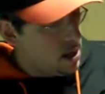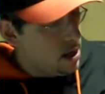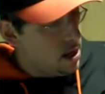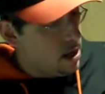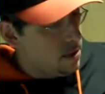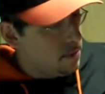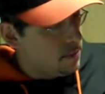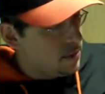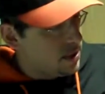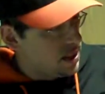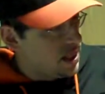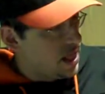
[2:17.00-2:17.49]

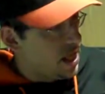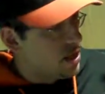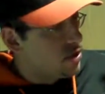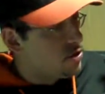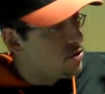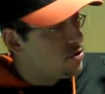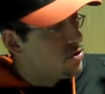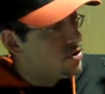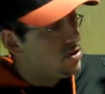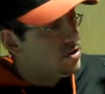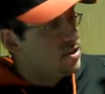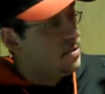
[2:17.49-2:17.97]
Um, but again,
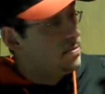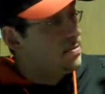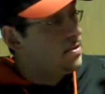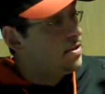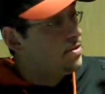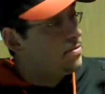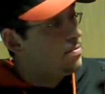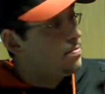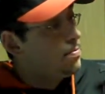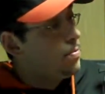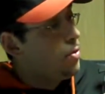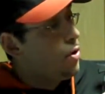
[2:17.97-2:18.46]
you just zip
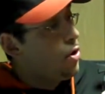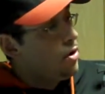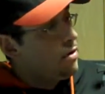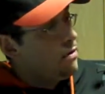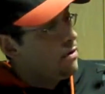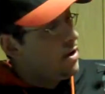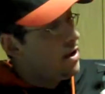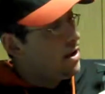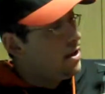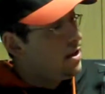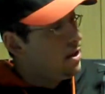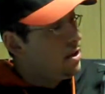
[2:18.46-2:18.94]
this part
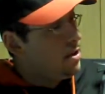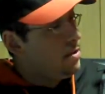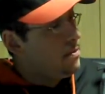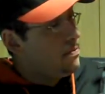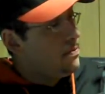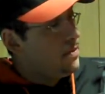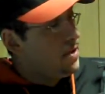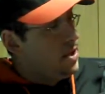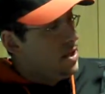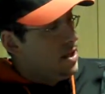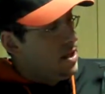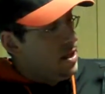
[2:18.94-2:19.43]
right up.
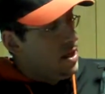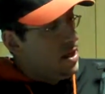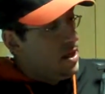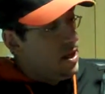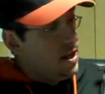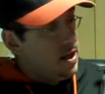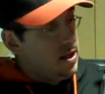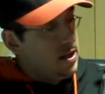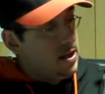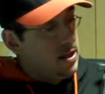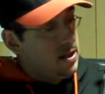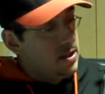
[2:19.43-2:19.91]

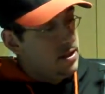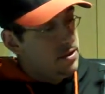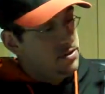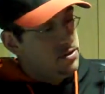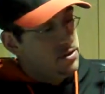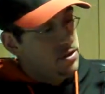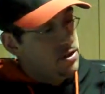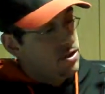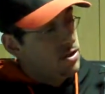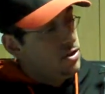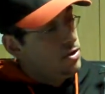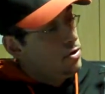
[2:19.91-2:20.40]
And it is
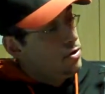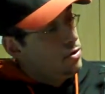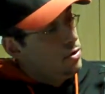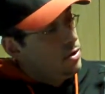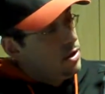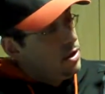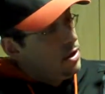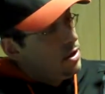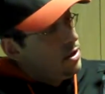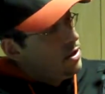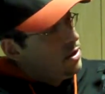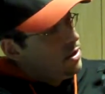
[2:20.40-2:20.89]

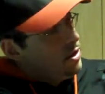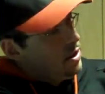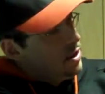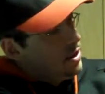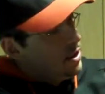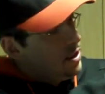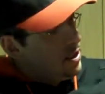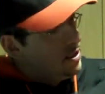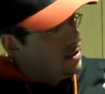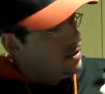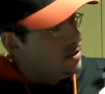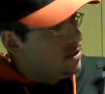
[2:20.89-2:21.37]
secure.
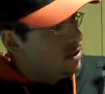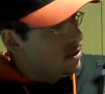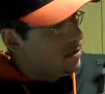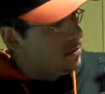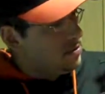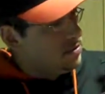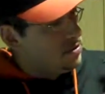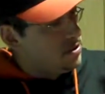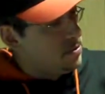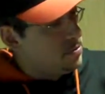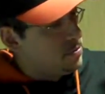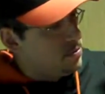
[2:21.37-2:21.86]
It has a
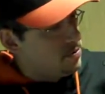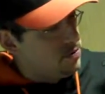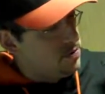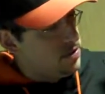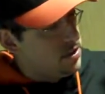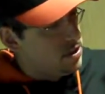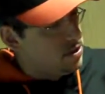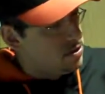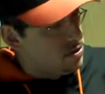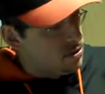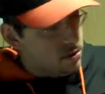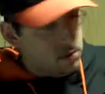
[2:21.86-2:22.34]
double zipper
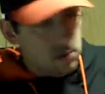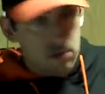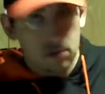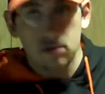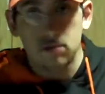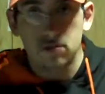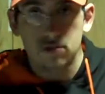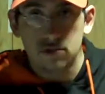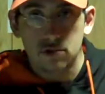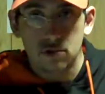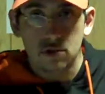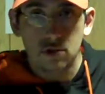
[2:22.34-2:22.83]
feature,
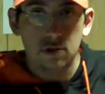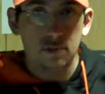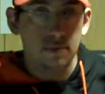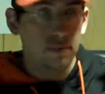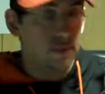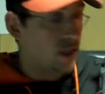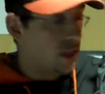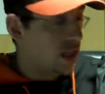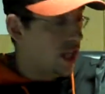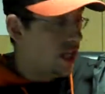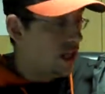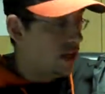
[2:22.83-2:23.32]
so
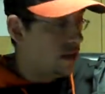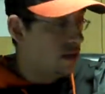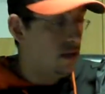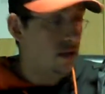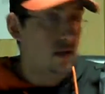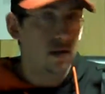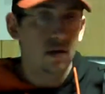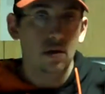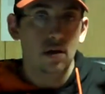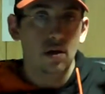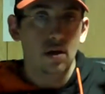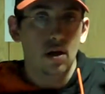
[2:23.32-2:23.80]
again,
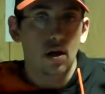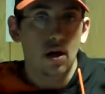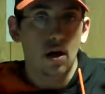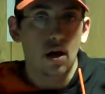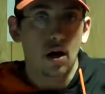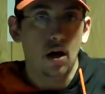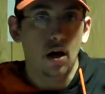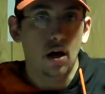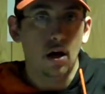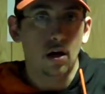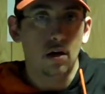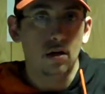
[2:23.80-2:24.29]

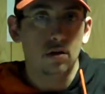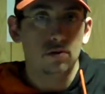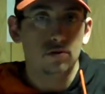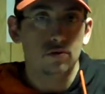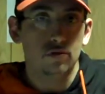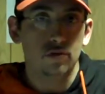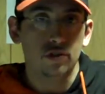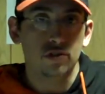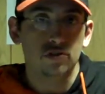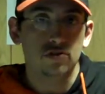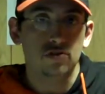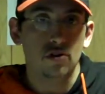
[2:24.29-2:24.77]
uh,
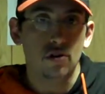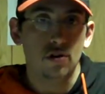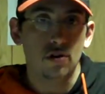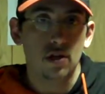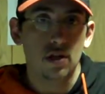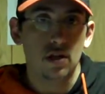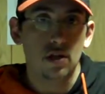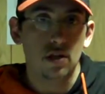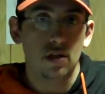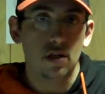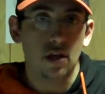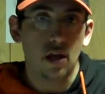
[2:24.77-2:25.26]
real
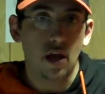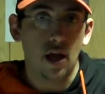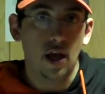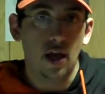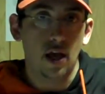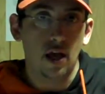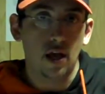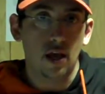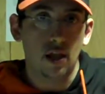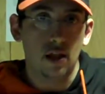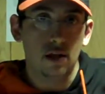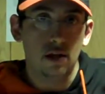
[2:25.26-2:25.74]
sturdy,
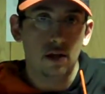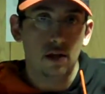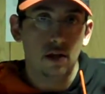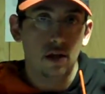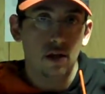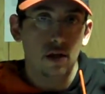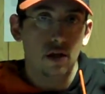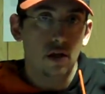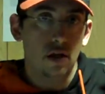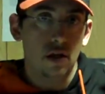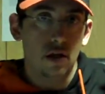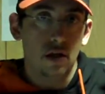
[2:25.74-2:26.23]
and
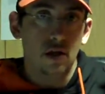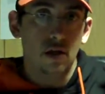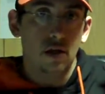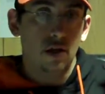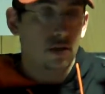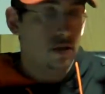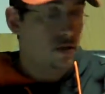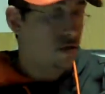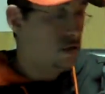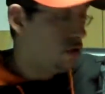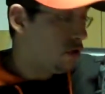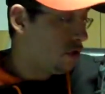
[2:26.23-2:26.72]

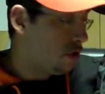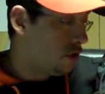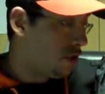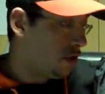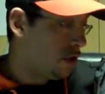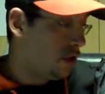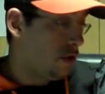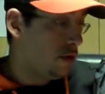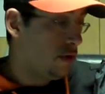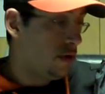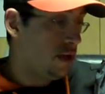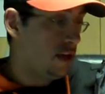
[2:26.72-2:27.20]
you're good to
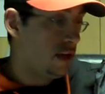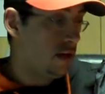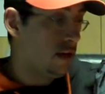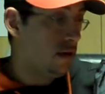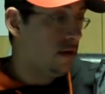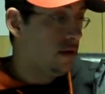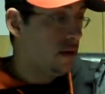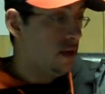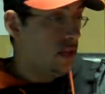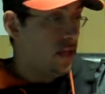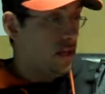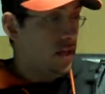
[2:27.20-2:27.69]
go here.
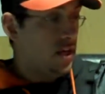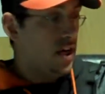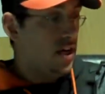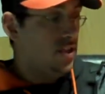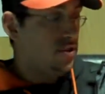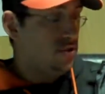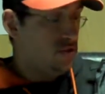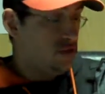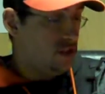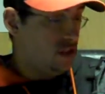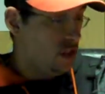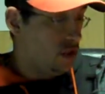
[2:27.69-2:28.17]
As
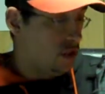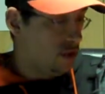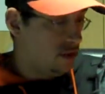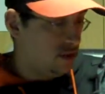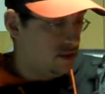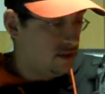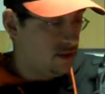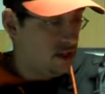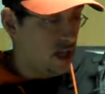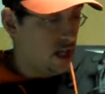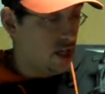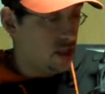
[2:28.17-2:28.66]
you see on the
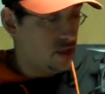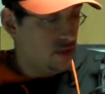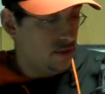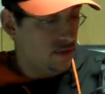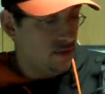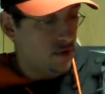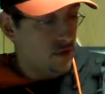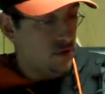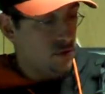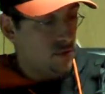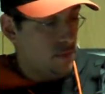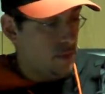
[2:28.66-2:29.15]
side, you have
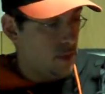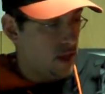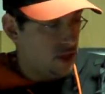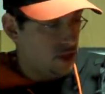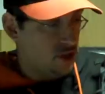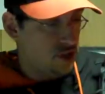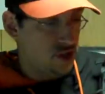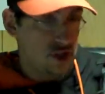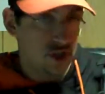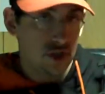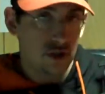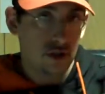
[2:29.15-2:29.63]
two
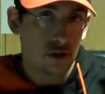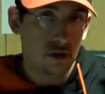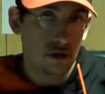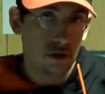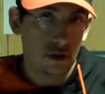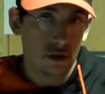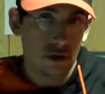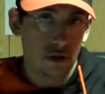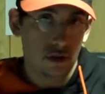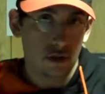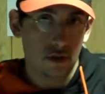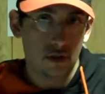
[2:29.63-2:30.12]
mesh
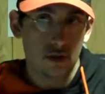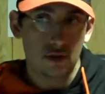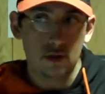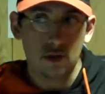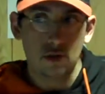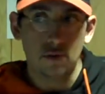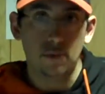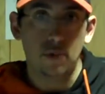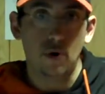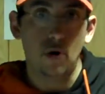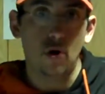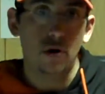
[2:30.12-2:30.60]

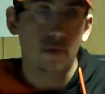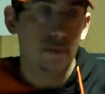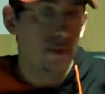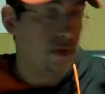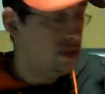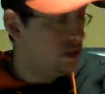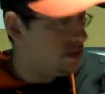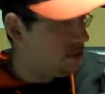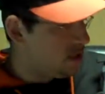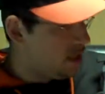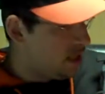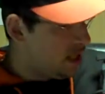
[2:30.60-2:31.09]

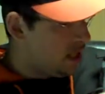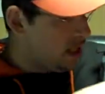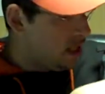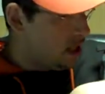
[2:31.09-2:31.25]
compartments,